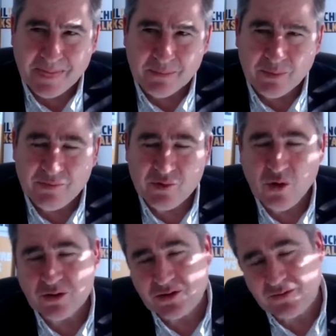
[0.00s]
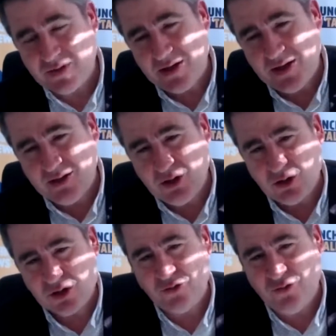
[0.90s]
We've got the
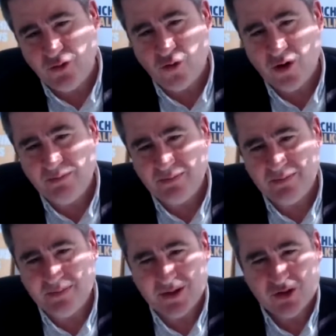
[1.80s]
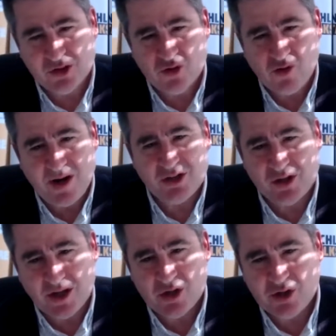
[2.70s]
Gloucester Forum, there's the train
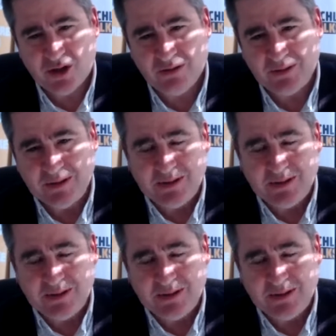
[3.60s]
station,